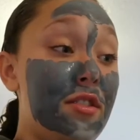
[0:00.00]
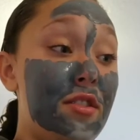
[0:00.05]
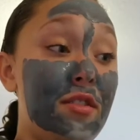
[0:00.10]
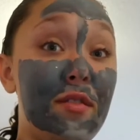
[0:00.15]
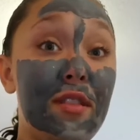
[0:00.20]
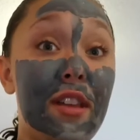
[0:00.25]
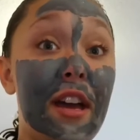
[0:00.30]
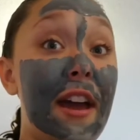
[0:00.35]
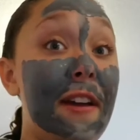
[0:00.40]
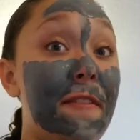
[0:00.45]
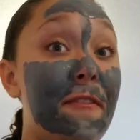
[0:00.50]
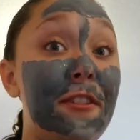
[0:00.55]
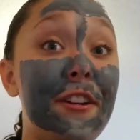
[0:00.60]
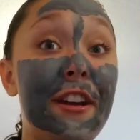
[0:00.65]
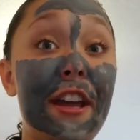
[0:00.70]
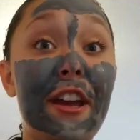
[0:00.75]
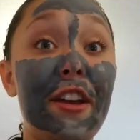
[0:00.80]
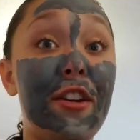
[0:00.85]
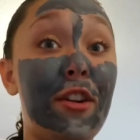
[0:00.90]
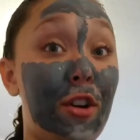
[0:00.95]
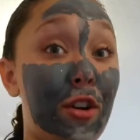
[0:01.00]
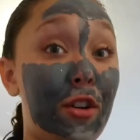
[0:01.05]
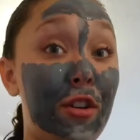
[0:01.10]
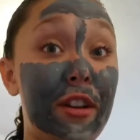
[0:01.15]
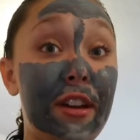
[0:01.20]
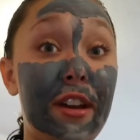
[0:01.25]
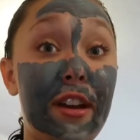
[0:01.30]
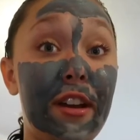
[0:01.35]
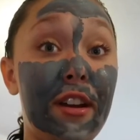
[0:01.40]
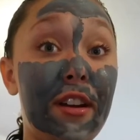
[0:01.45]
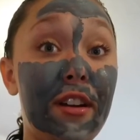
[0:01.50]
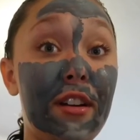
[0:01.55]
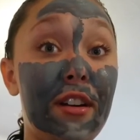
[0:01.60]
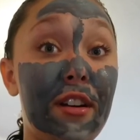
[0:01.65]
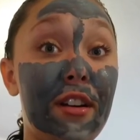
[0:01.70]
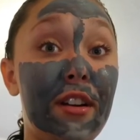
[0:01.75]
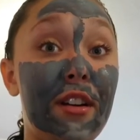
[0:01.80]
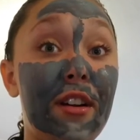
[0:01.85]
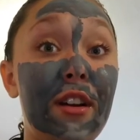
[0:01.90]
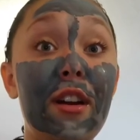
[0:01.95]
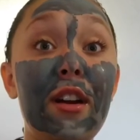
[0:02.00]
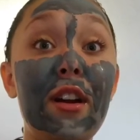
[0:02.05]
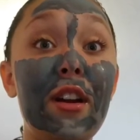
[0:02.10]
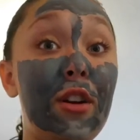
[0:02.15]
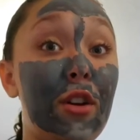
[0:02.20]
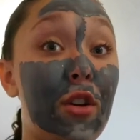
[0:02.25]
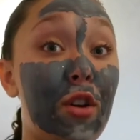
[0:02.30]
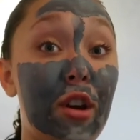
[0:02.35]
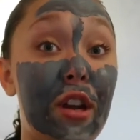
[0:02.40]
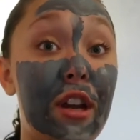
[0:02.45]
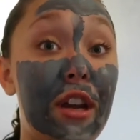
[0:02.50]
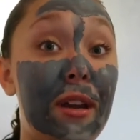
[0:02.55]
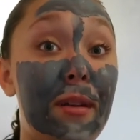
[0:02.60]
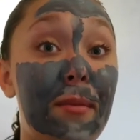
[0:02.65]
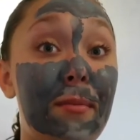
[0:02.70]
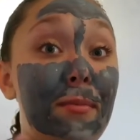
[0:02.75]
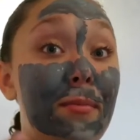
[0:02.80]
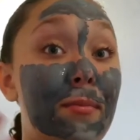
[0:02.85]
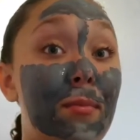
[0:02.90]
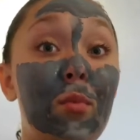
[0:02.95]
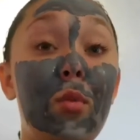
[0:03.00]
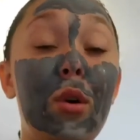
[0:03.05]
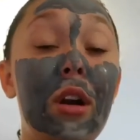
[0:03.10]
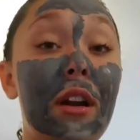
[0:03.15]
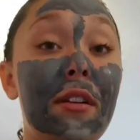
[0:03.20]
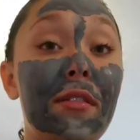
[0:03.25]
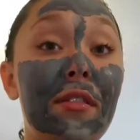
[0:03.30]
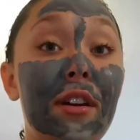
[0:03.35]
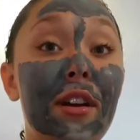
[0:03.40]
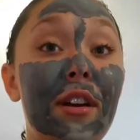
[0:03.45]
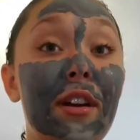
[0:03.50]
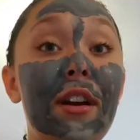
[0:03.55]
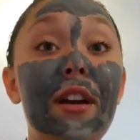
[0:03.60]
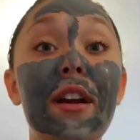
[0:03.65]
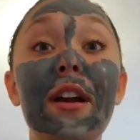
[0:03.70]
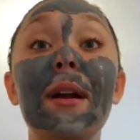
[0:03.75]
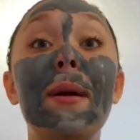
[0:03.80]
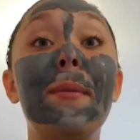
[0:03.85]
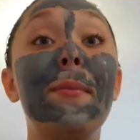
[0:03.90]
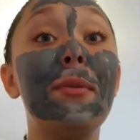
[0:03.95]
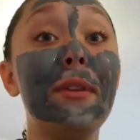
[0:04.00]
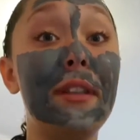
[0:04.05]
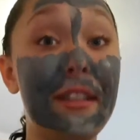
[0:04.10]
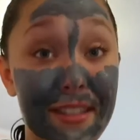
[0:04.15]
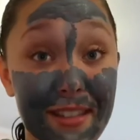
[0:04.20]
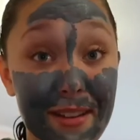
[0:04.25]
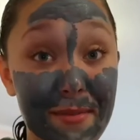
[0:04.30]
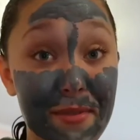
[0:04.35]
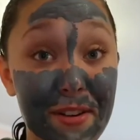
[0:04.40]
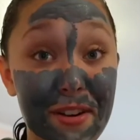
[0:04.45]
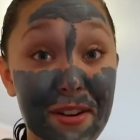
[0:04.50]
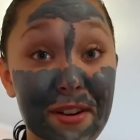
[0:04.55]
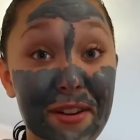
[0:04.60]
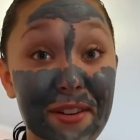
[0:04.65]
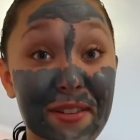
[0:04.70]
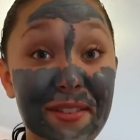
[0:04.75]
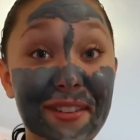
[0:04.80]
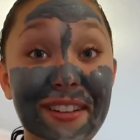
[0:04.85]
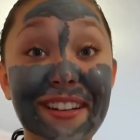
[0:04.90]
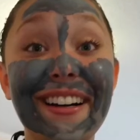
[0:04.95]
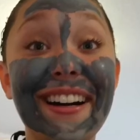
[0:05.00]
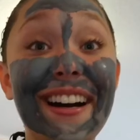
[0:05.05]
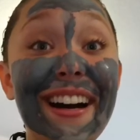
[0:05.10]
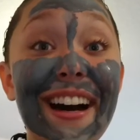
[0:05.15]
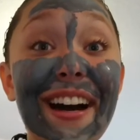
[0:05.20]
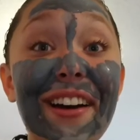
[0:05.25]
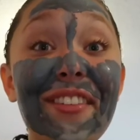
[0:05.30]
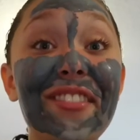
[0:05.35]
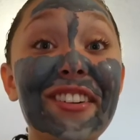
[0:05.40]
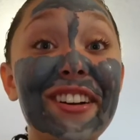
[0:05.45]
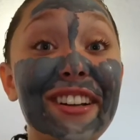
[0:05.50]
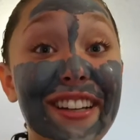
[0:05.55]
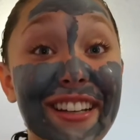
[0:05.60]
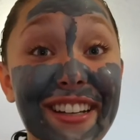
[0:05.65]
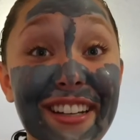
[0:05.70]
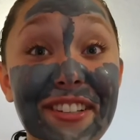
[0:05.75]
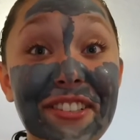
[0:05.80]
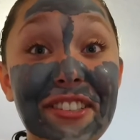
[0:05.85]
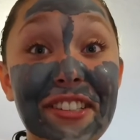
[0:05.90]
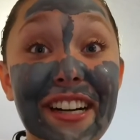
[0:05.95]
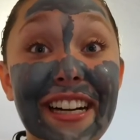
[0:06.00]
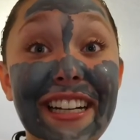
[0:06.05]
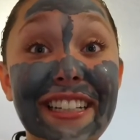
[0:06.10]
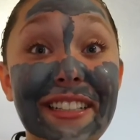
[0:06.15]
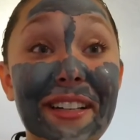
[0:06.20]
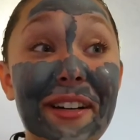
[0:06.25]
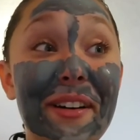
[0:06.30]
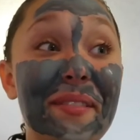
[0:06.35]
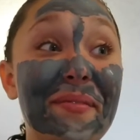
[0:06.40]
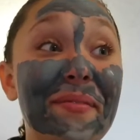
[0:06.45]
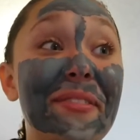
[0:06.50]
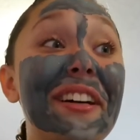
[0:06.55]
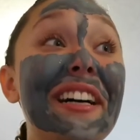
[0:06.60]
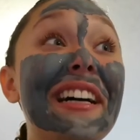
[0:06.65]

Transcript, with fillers: the everyday curly hair cream, whatever, please let me know. I really need your guys' help.